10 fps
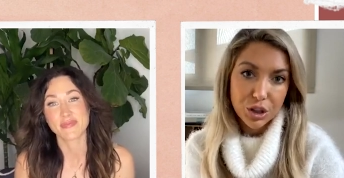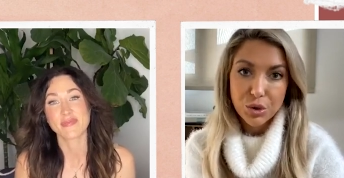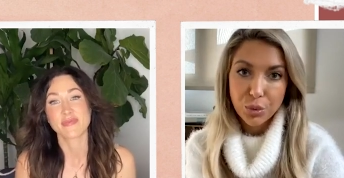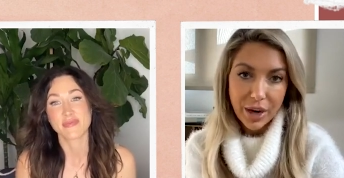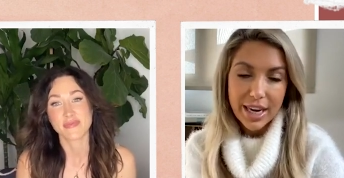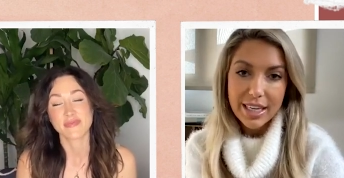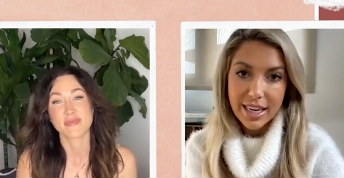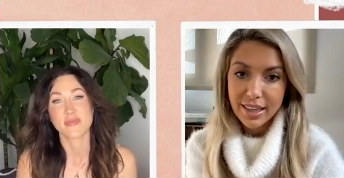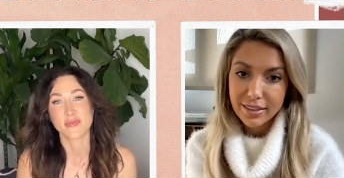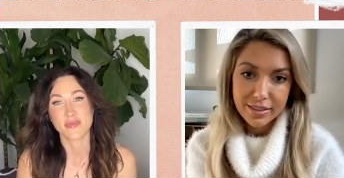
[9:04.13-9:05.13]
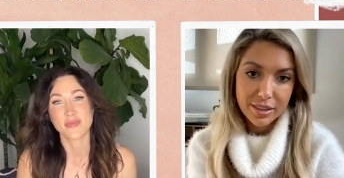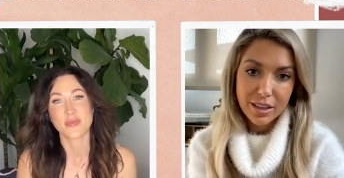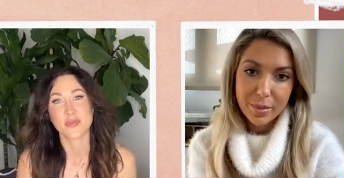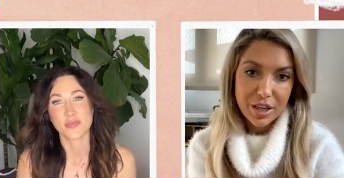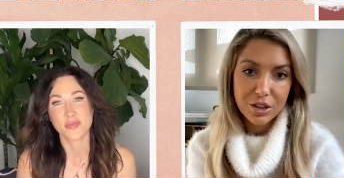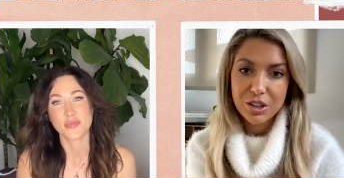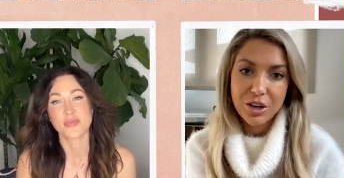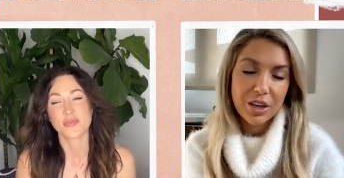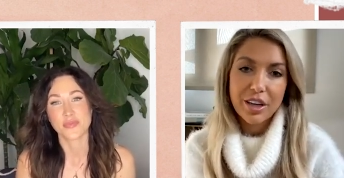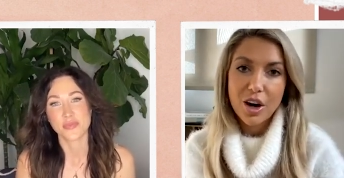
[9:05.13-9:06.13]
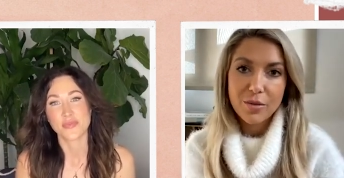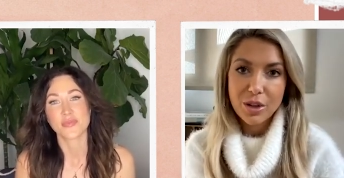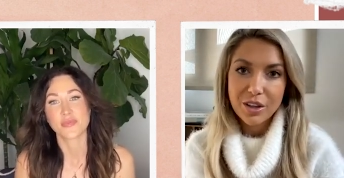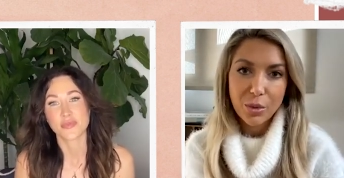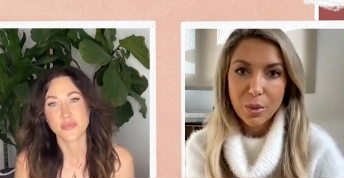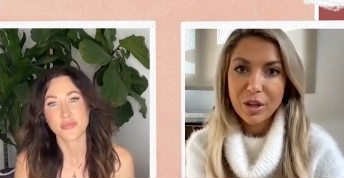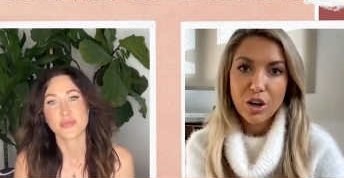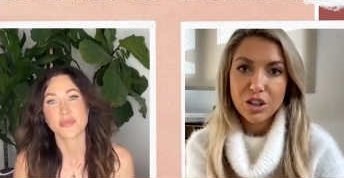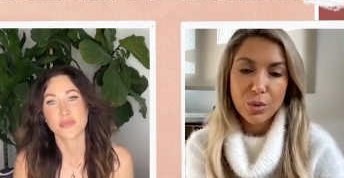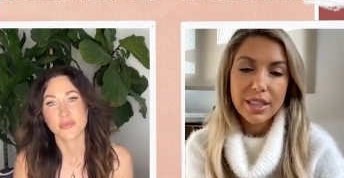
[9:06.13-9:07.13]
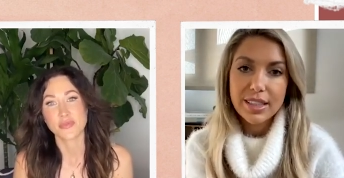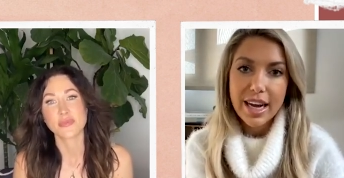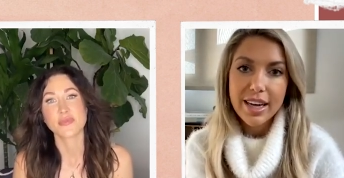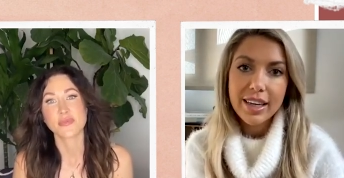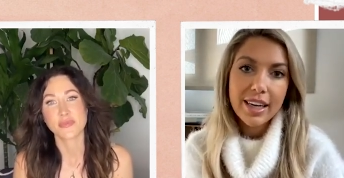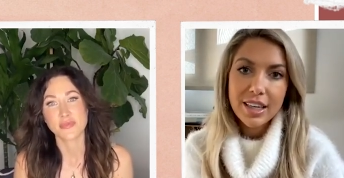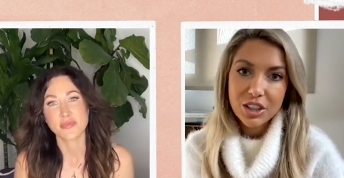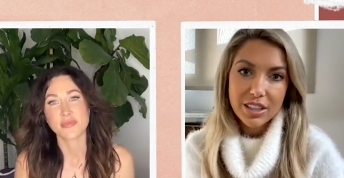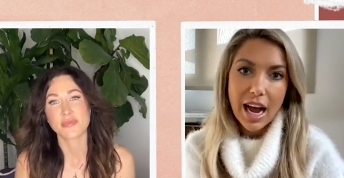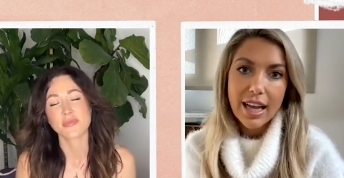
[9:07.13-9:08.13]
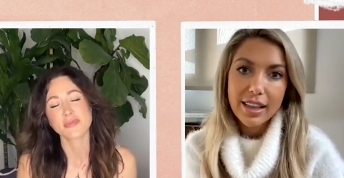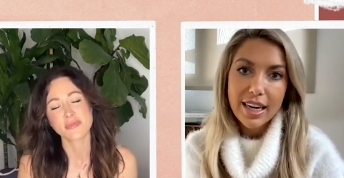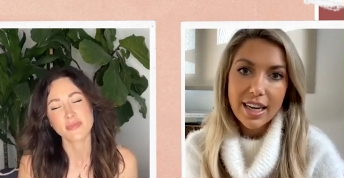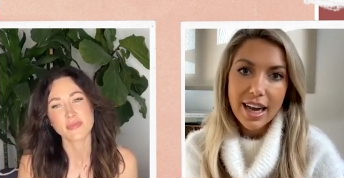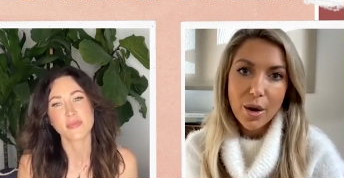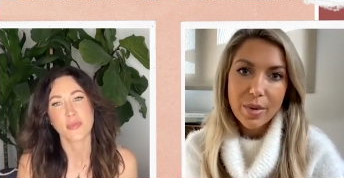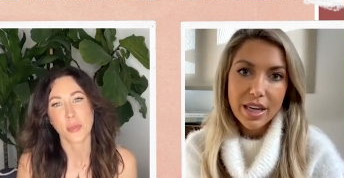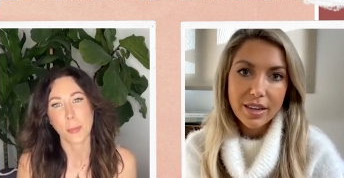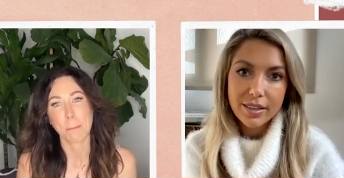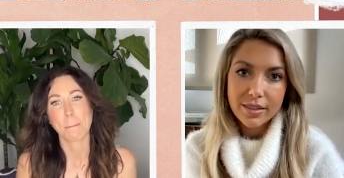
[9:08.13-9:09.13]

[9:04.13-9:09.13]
Speaker 1: is great. And I mean, you're starting it off with your Woman Crush Wednesday, mm-hmm. just highlighting how many